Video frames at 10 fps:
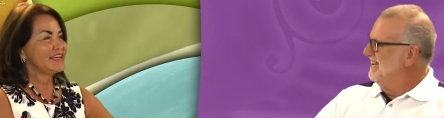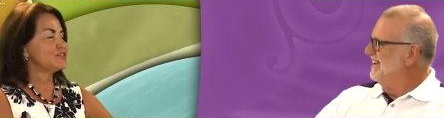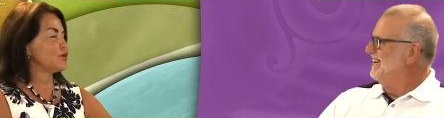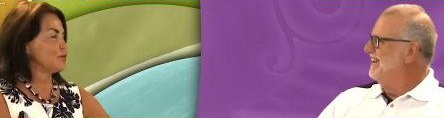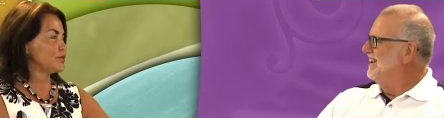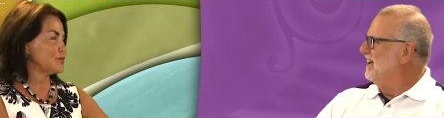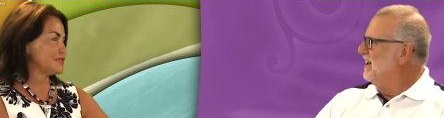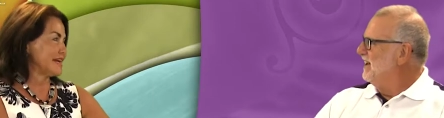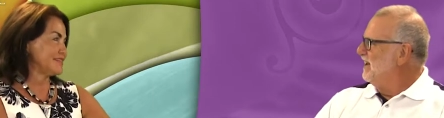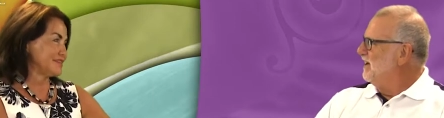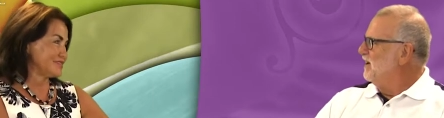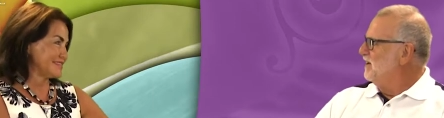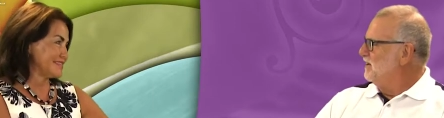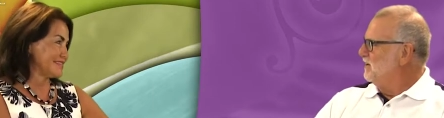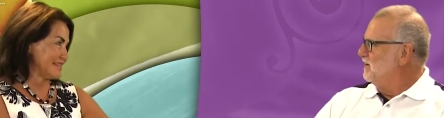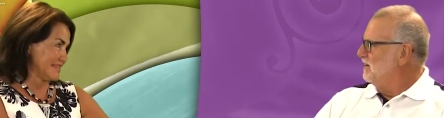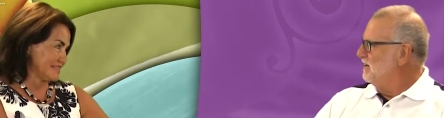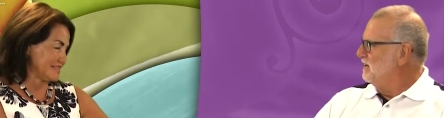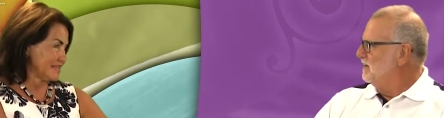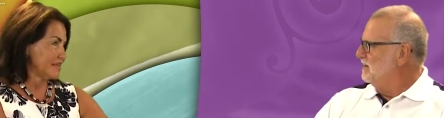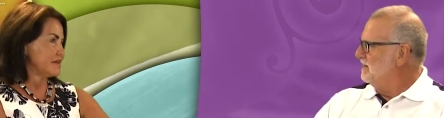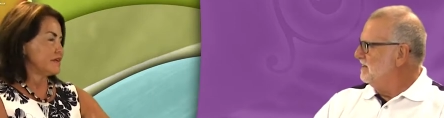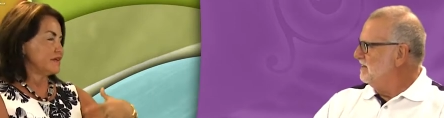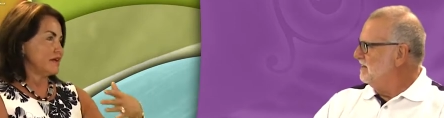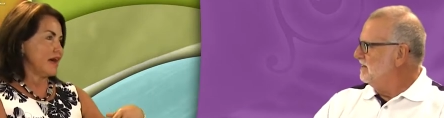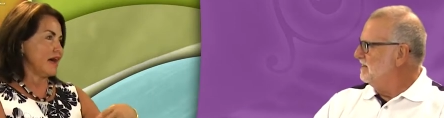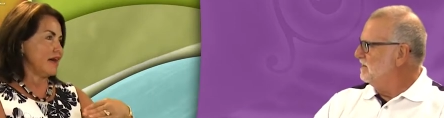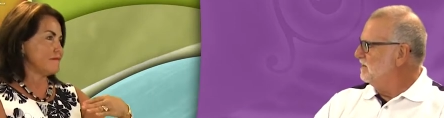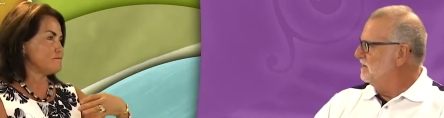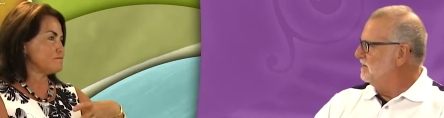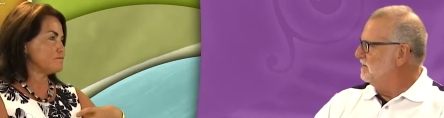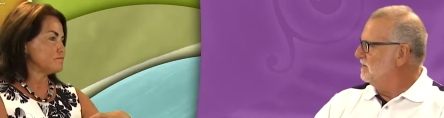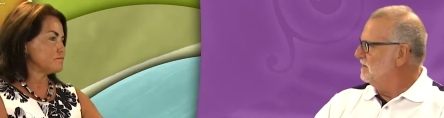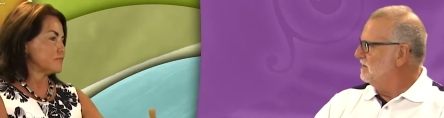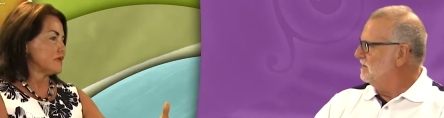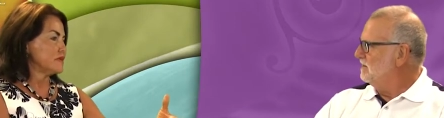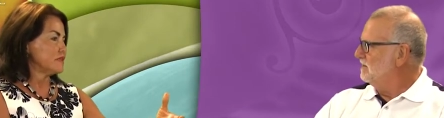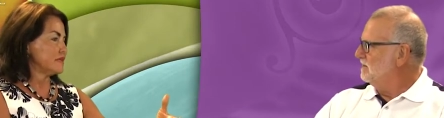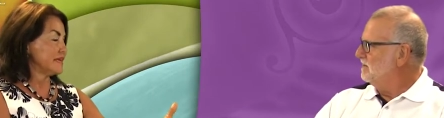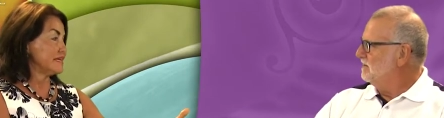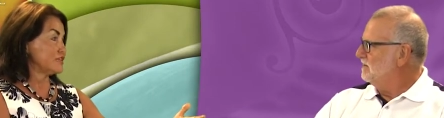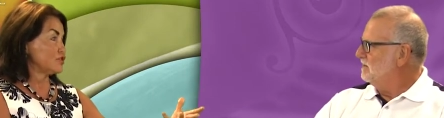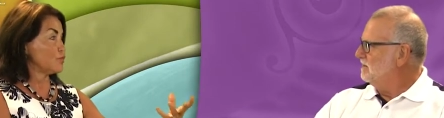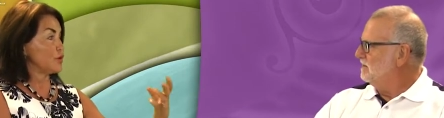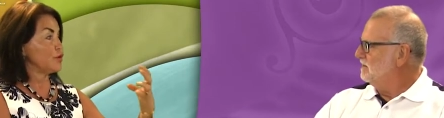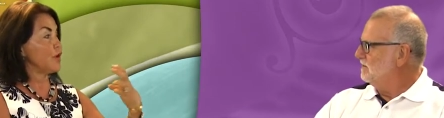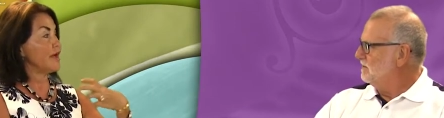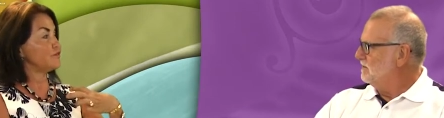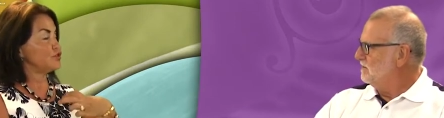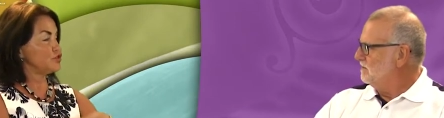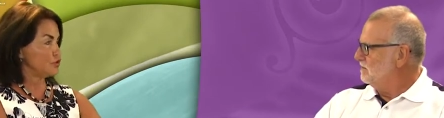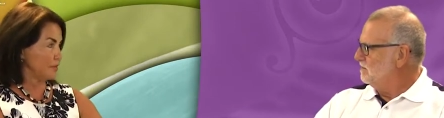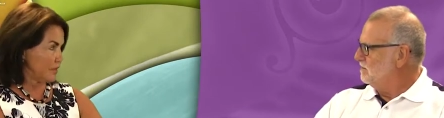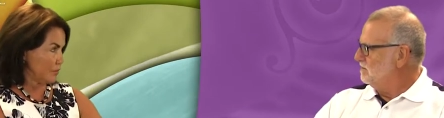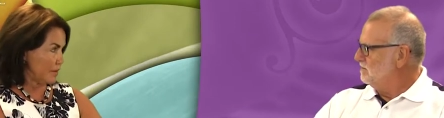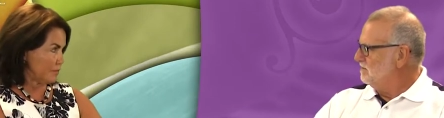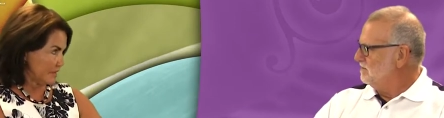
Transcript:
Speaker 1: So erythrocytosis is um, the condition where you have too many red